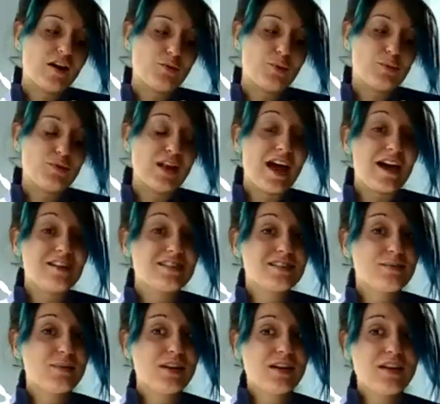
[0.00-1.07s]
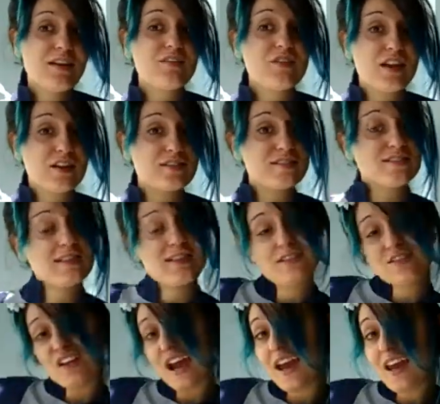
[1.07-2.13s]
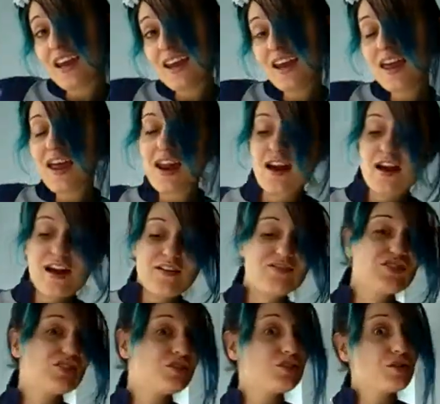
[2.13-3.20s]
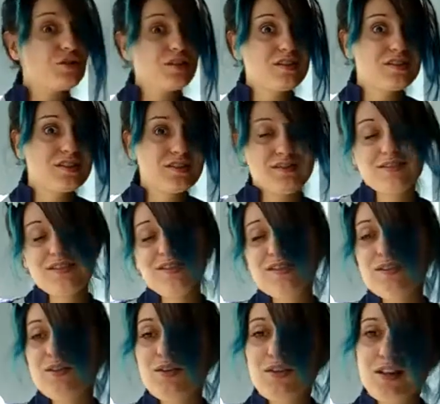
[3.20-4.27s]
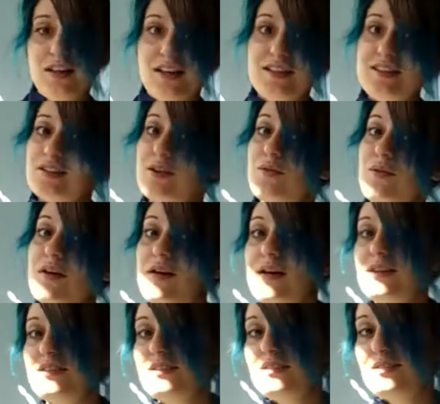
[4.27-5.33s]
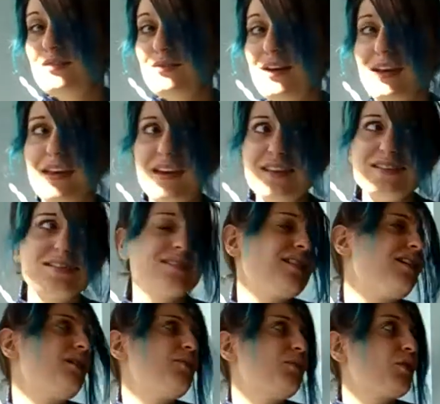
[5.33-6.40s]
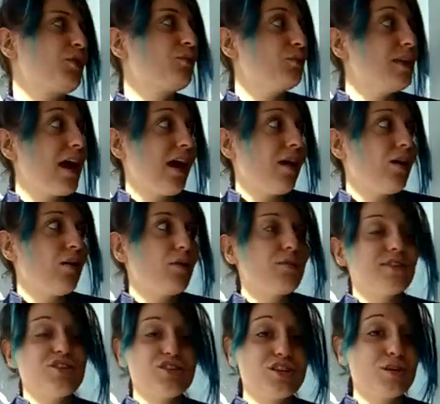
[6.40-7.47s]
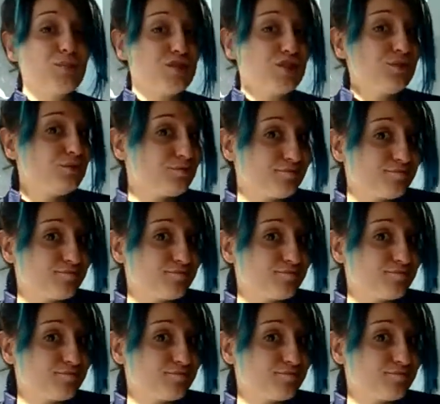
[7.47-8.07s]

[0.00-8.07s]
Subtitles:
A lot of people asked me if they could see the jacket, and I've just shown it to you. So let's go on to, I guess, now question number 2.